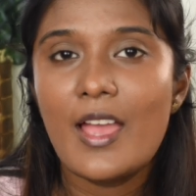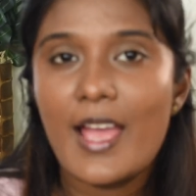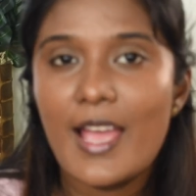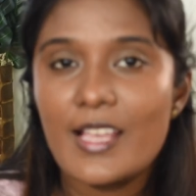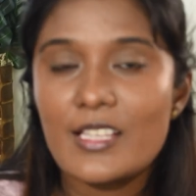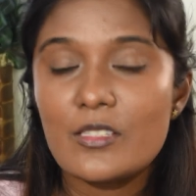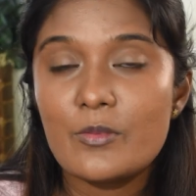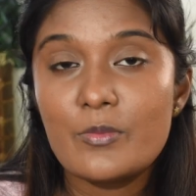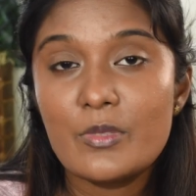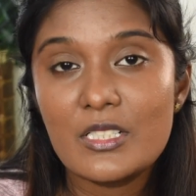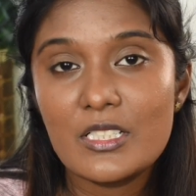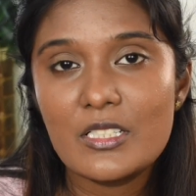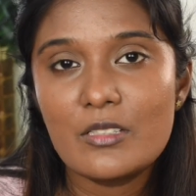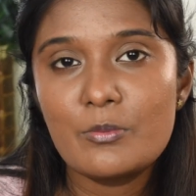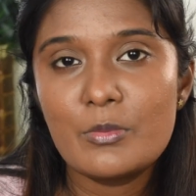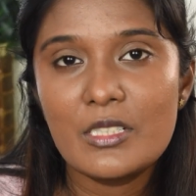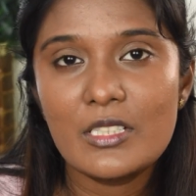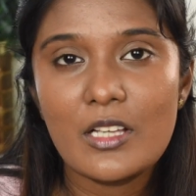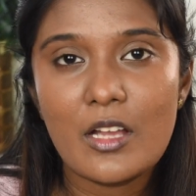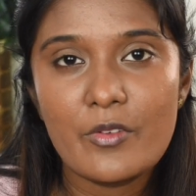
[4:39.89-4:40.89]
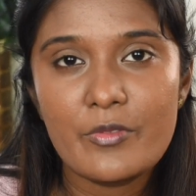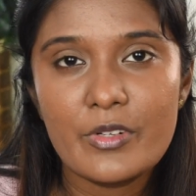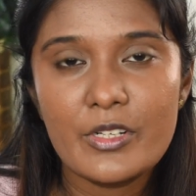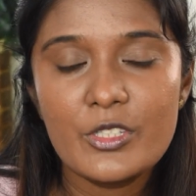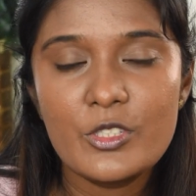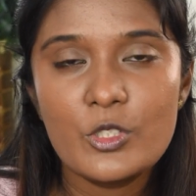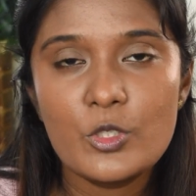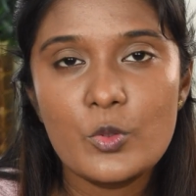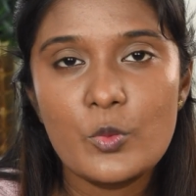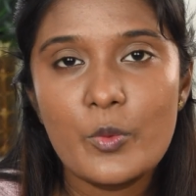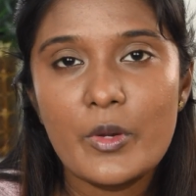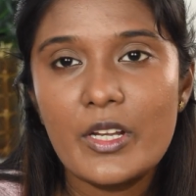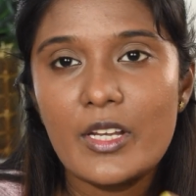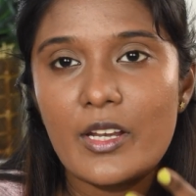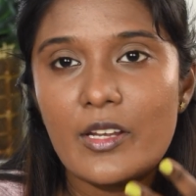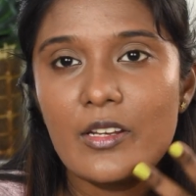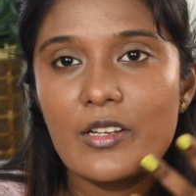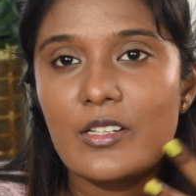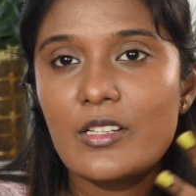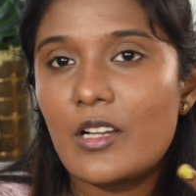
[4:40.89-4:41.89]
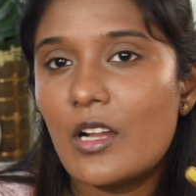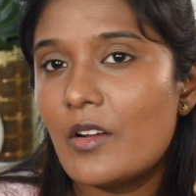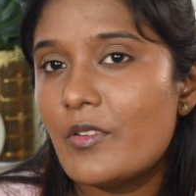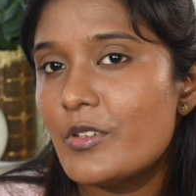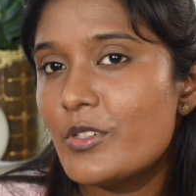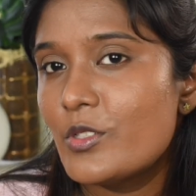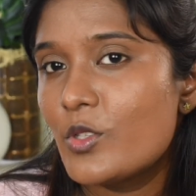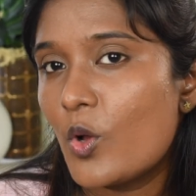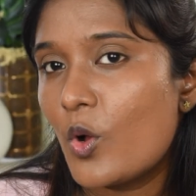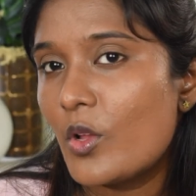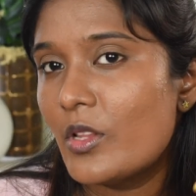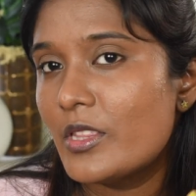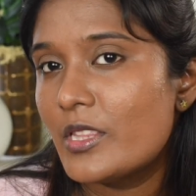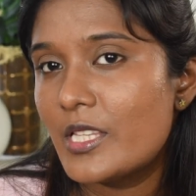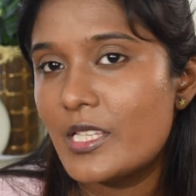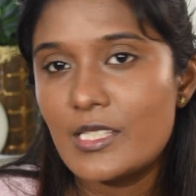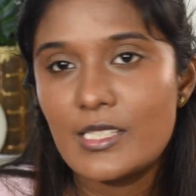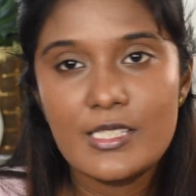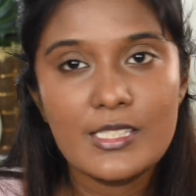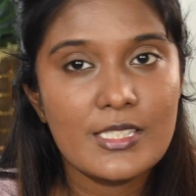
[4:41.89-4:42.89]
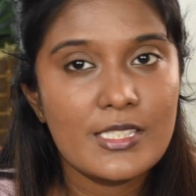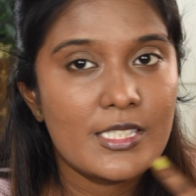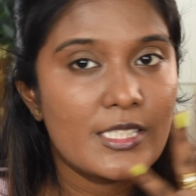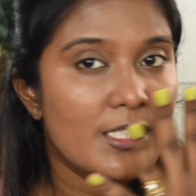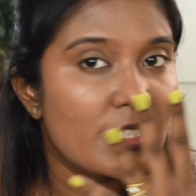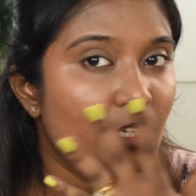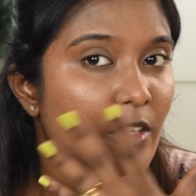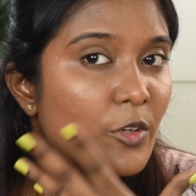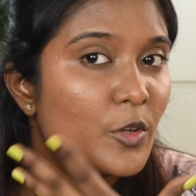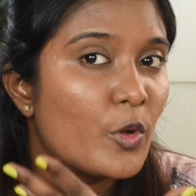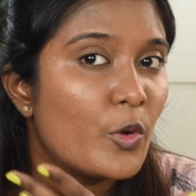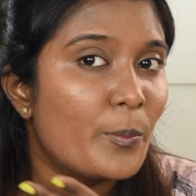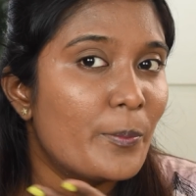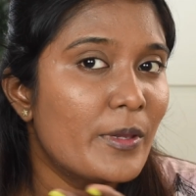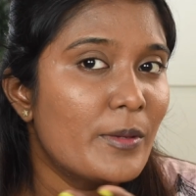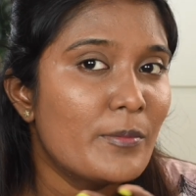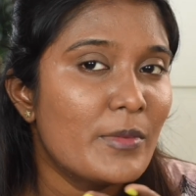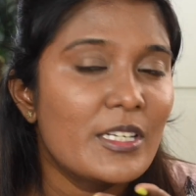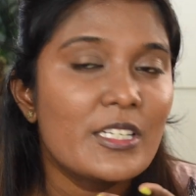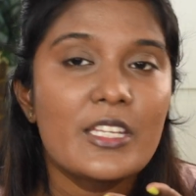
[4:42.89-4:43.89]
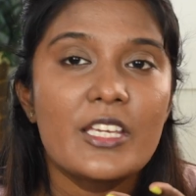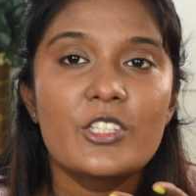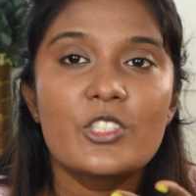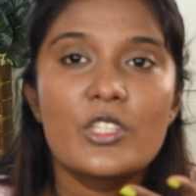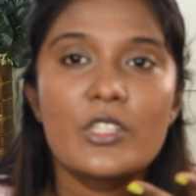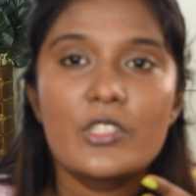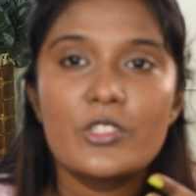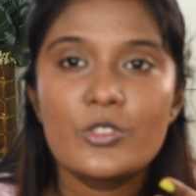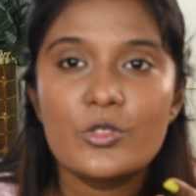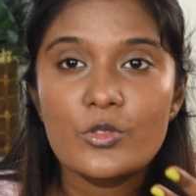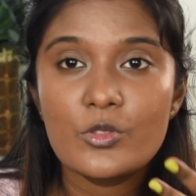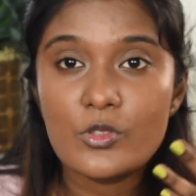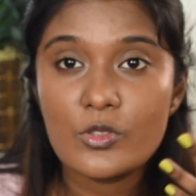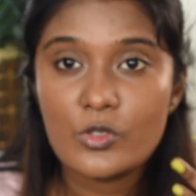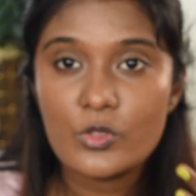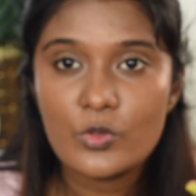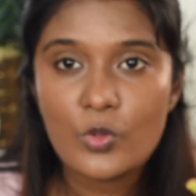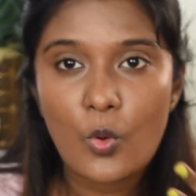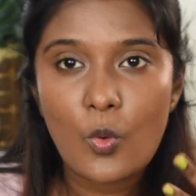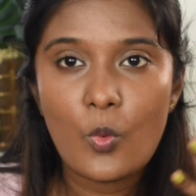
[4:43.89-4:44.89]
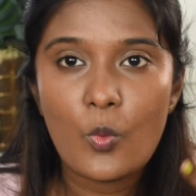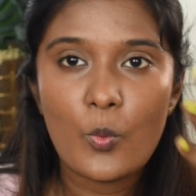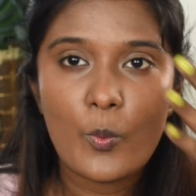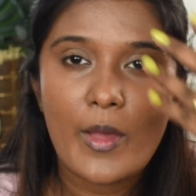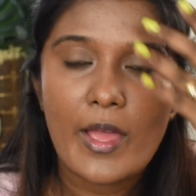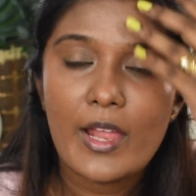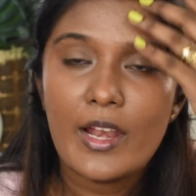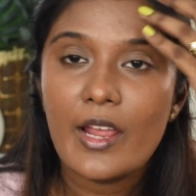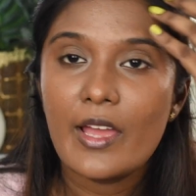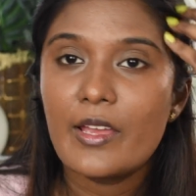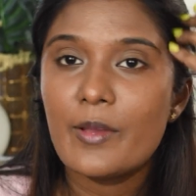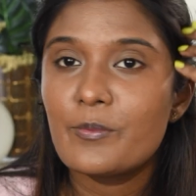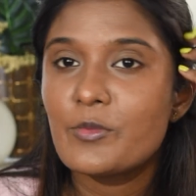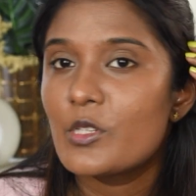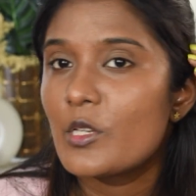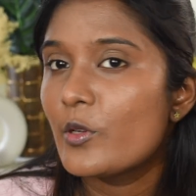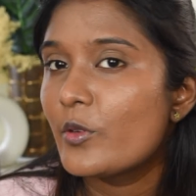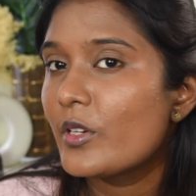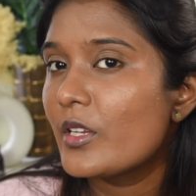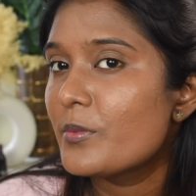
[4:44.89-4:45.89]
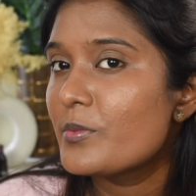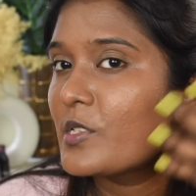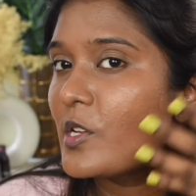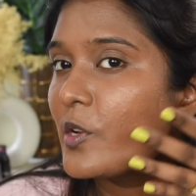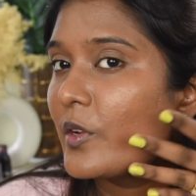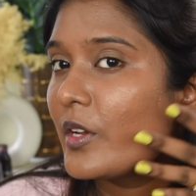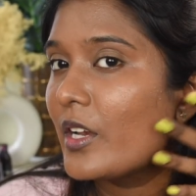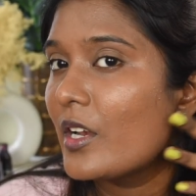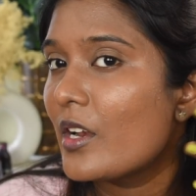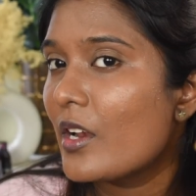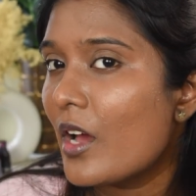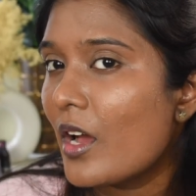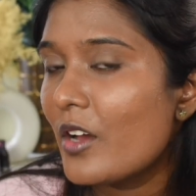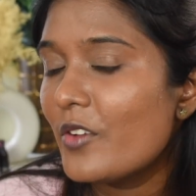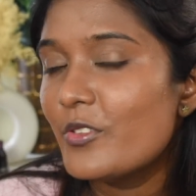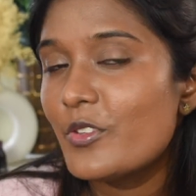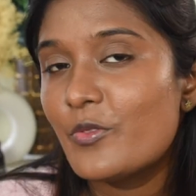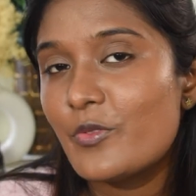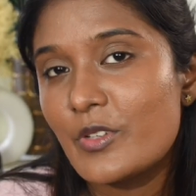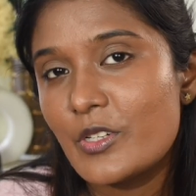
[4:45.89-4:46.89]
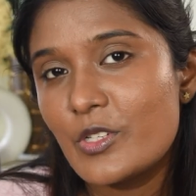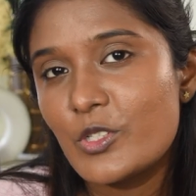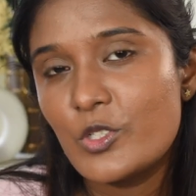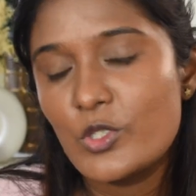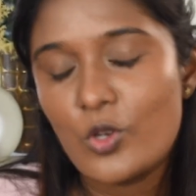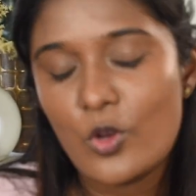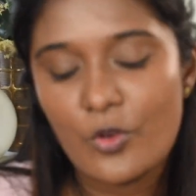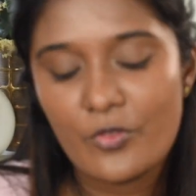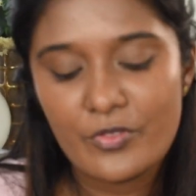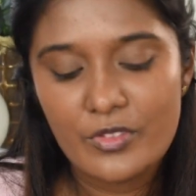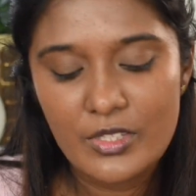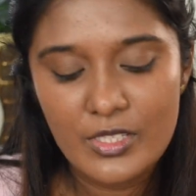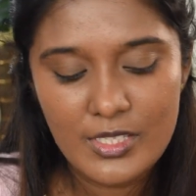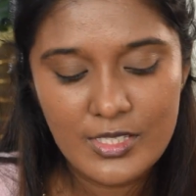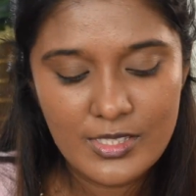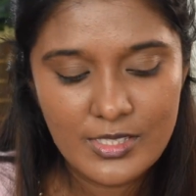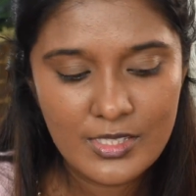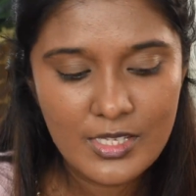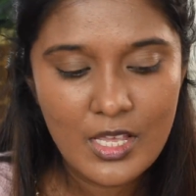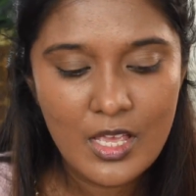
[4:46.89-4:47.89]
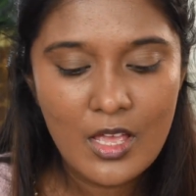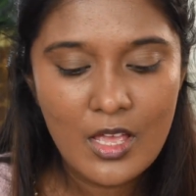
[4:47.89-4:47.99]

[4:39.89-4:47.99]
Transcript: has a buildable coverage to it and it covers all this you know pigmentation issues so well i absolutely absolutely love the finish of this